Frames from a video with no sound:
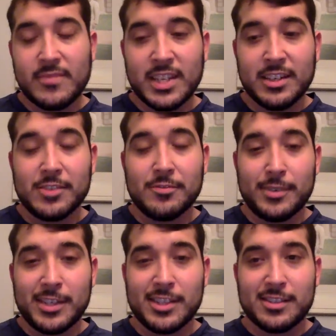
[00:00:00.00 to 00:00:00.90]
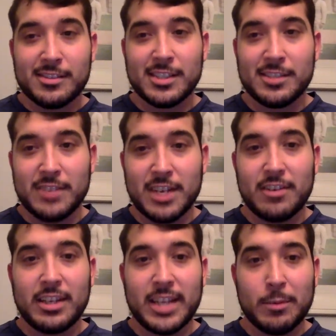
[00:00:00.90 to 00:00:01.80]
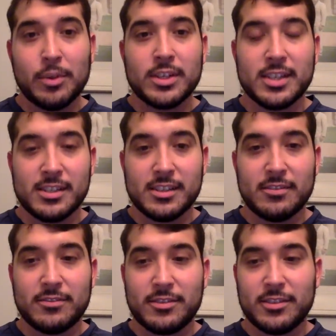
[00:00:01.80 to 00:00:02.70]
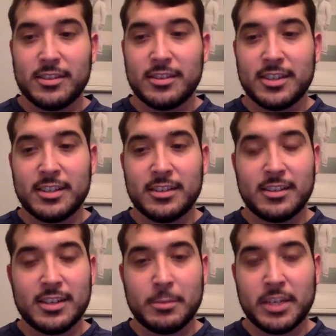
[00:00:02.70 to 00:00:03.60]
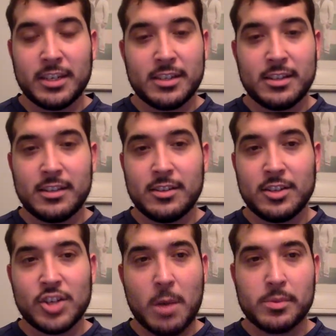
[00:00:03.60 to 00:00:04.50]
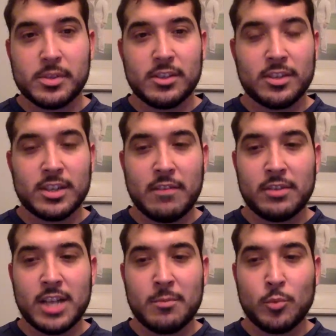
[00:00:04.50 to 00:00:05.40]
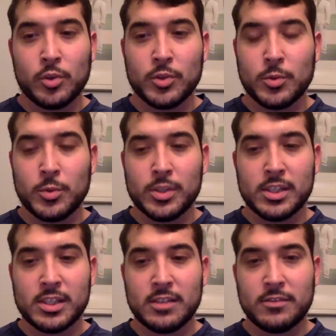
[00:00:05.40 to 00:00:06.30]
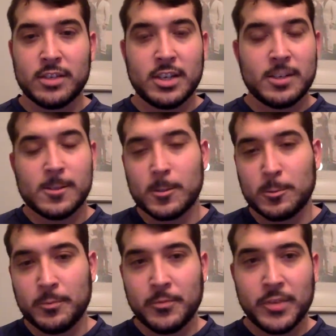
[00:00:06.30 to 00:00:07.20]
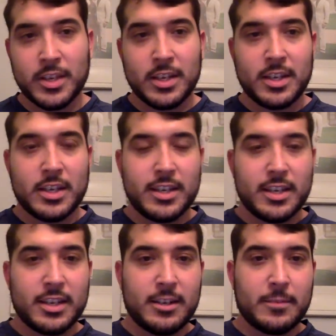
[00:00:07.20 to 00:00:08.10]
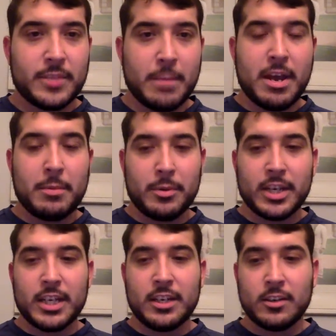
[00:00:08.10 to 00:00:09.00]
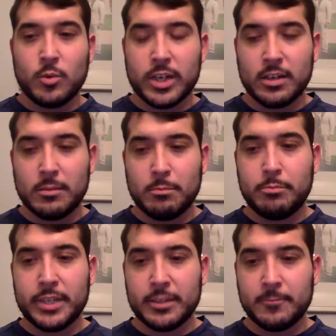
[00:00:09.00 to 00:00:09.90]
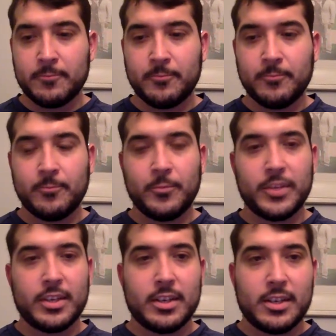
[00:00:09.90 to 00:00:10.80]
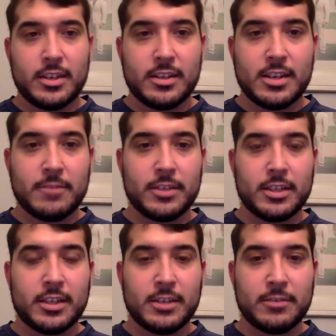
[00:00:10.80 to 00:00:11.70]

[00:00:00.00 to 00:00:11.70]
It's very labor intensive, and I mean, shops have a lot more tools and stuff, so they might be able to get it done quicker, but definitely